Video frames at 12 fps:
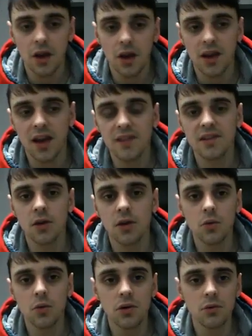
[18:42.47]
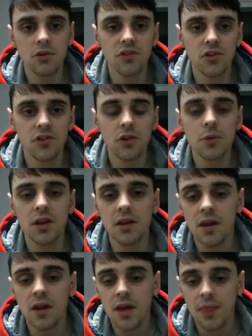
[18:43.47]
Okay, so we're
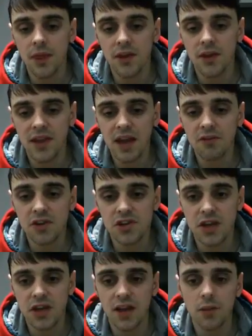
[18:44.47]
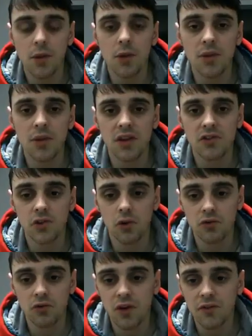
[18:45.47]
assuming that the average at the moment is
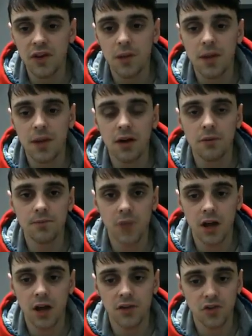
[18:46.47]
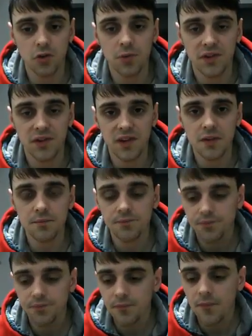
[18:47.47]
sort of roughly about 2%.
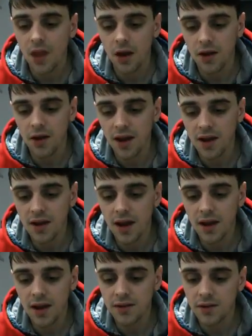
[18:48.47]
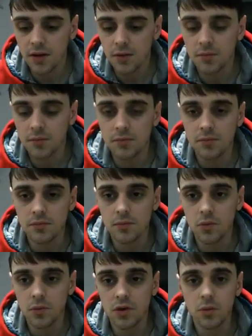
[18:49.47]
Okay, and
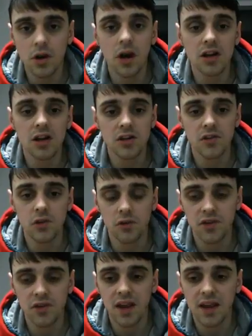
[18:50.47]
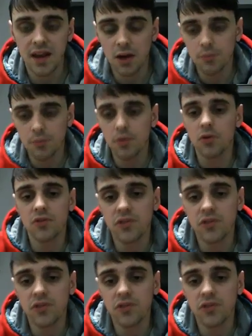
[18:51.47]
we're kind of just sort of taking that on board.